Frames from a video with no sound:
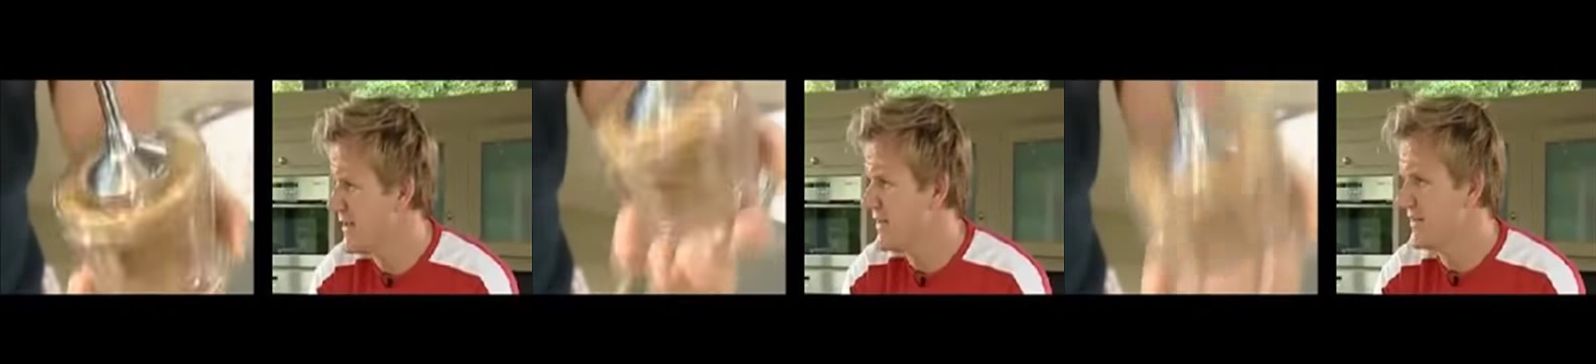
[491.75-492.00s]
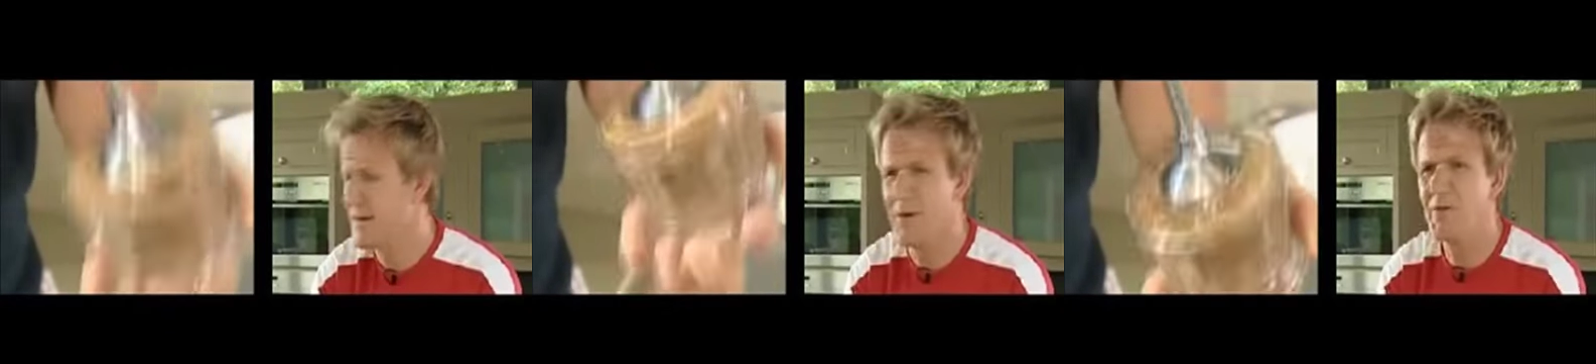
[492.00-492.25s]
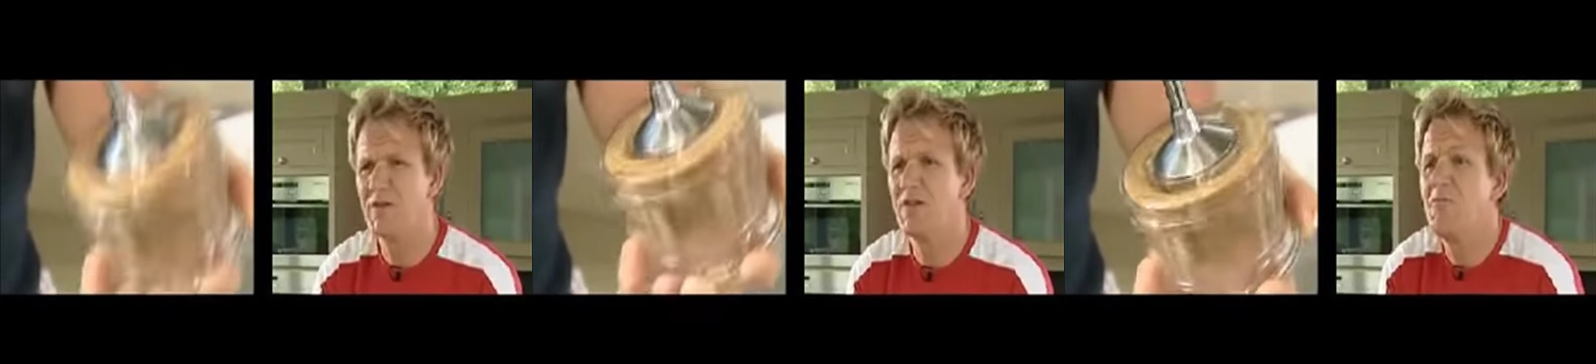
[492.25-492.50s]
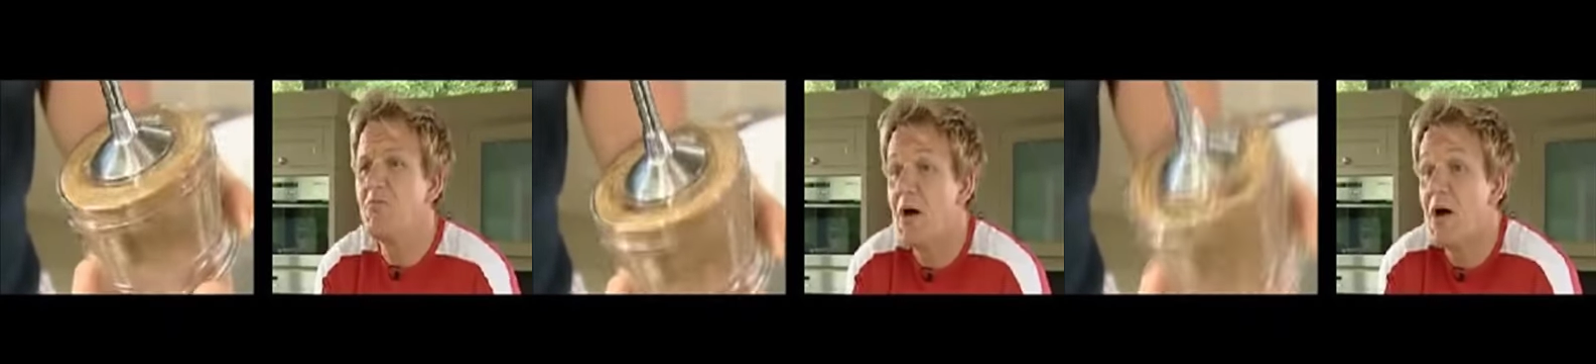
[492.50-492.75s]
The motors
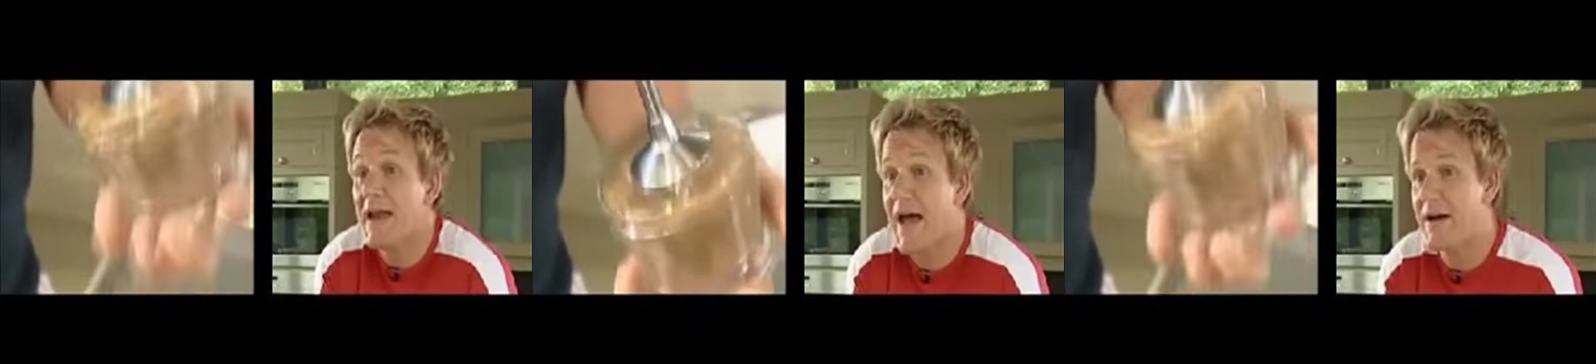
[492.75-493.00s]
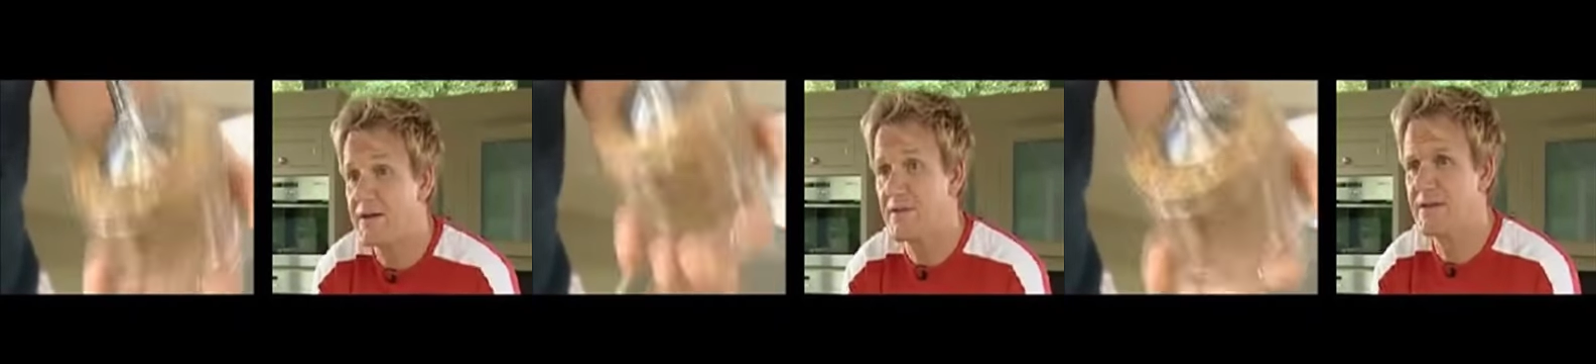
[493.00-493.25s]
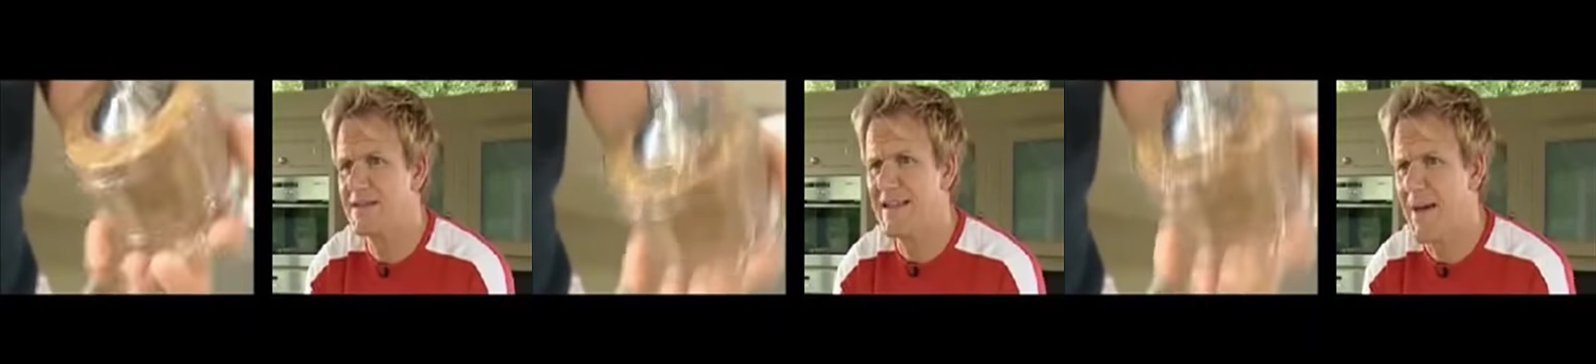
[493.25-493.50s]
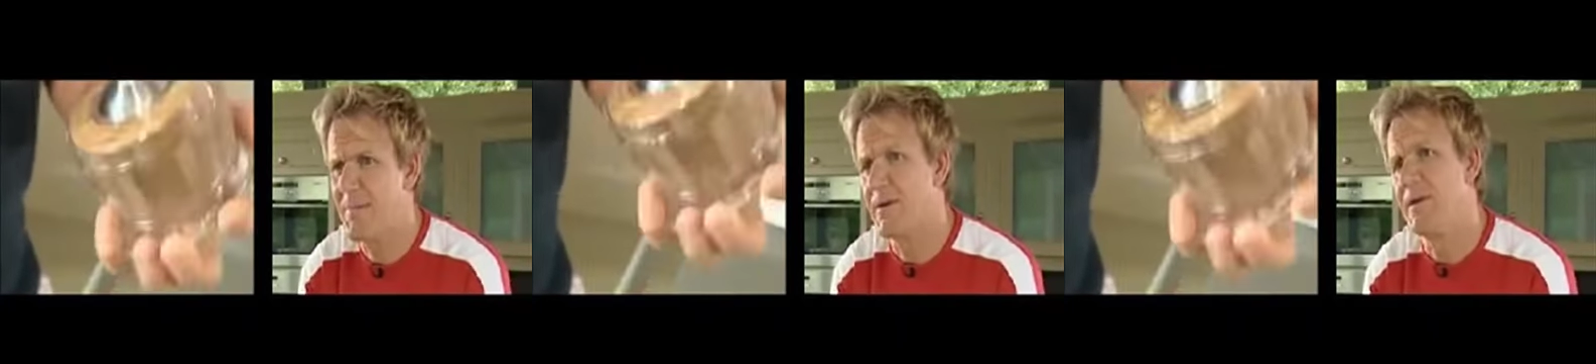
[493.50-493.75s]
don't burn out. It
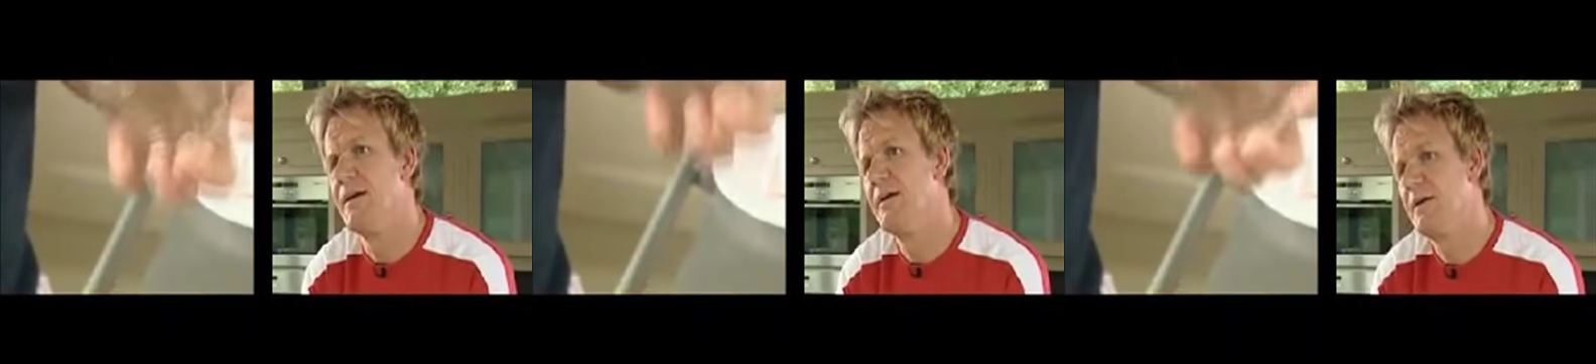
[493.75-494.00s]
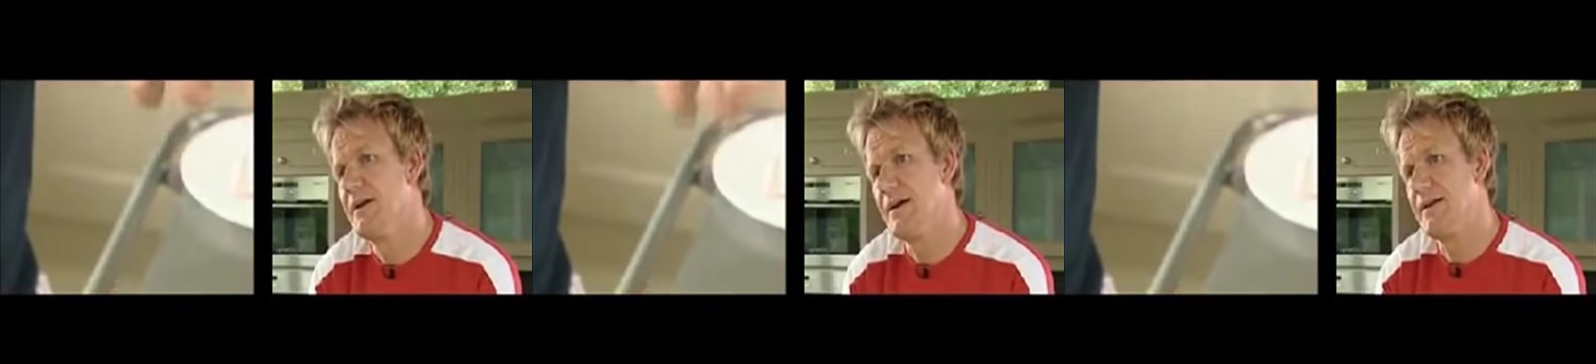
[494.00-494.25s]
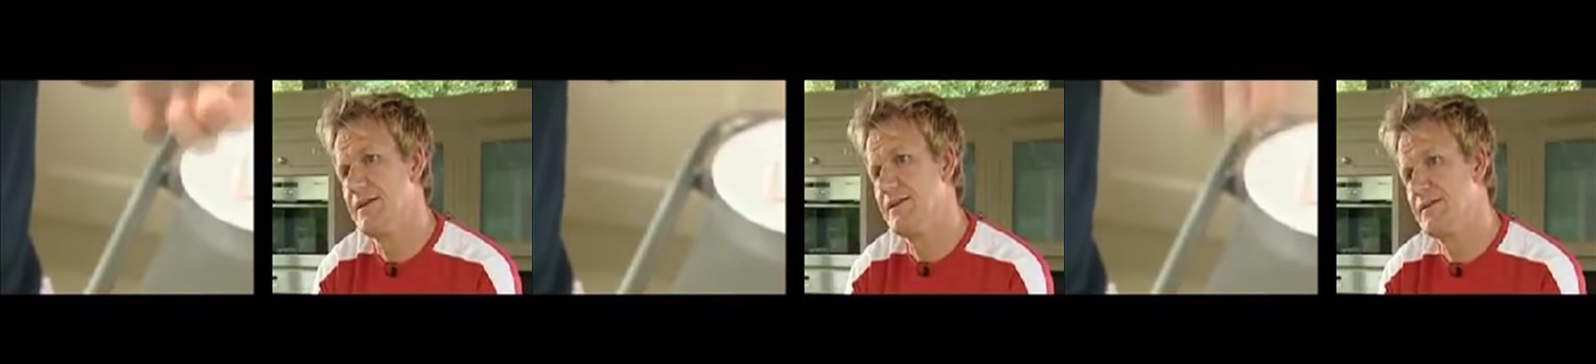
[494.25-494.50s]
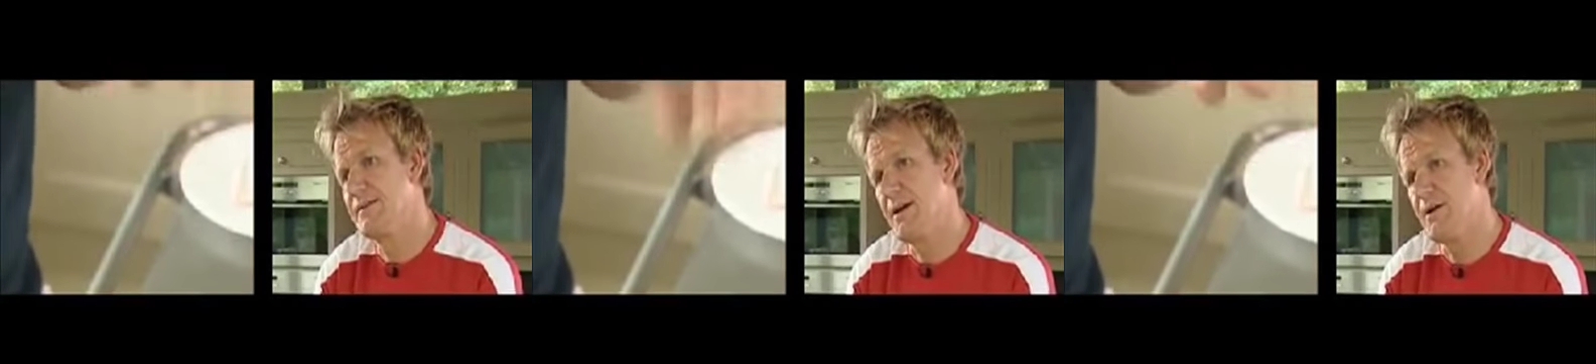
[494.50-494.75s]
doesn't happen.
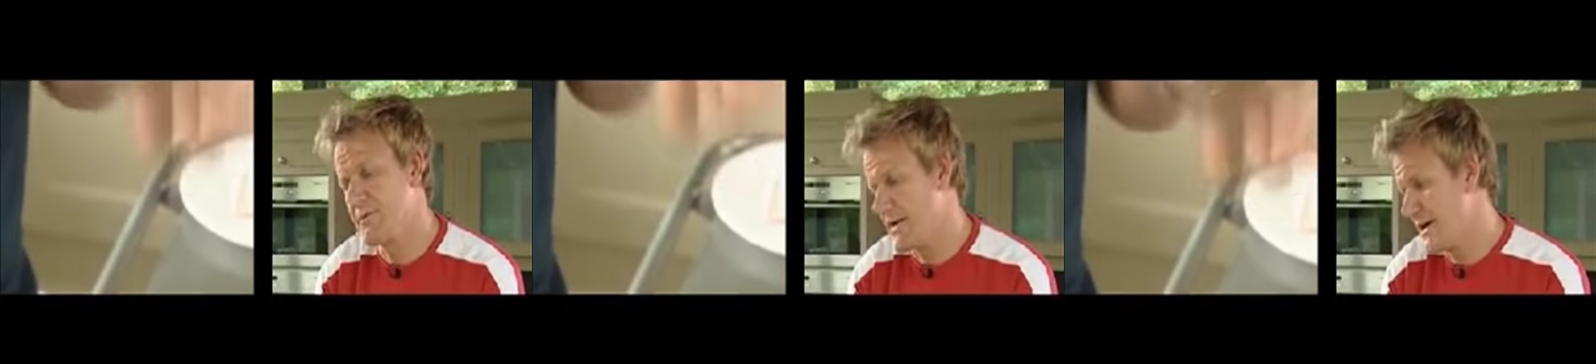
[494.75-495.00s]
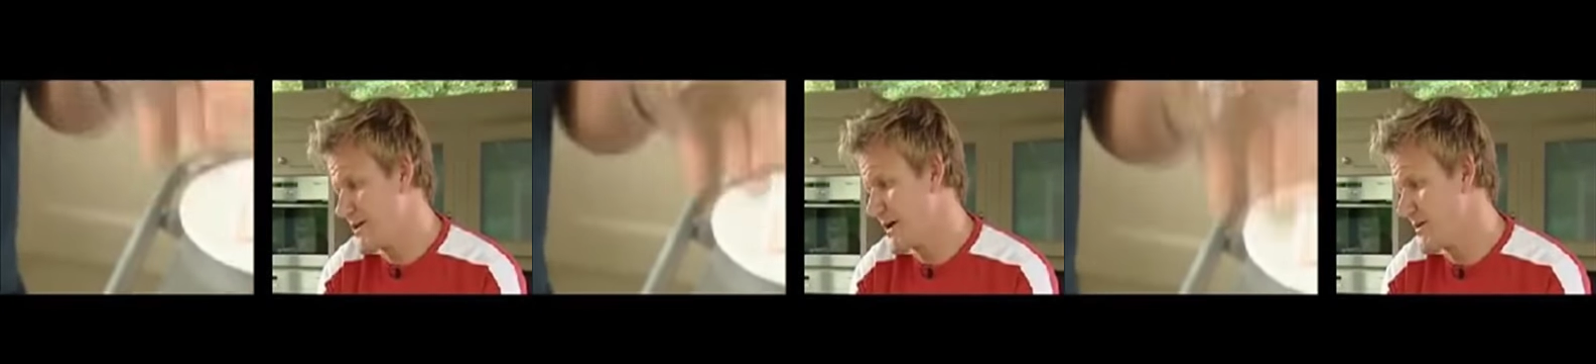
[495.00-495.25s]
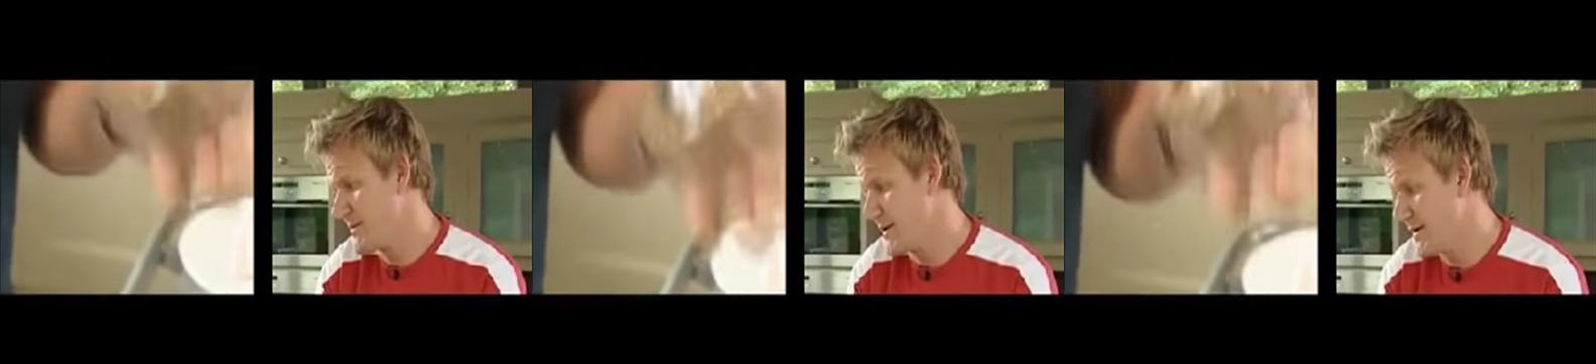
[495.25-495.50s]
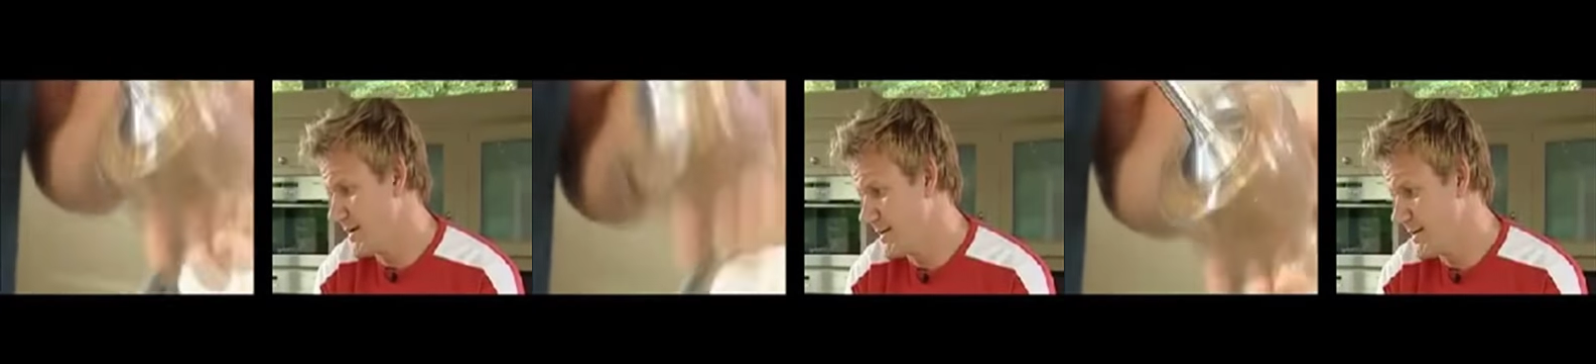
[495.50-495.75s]
It's incredibly,